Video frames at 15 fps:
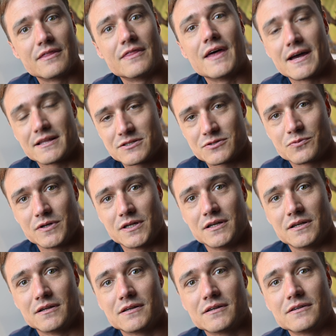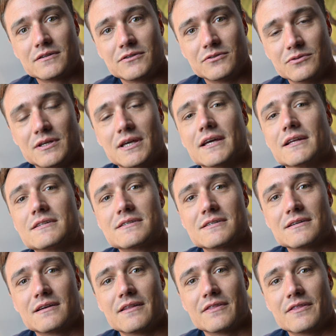that's when you get
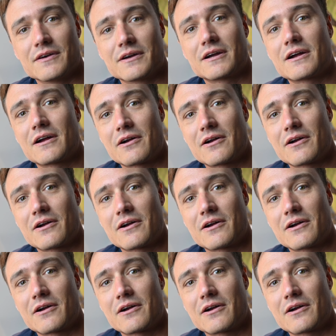the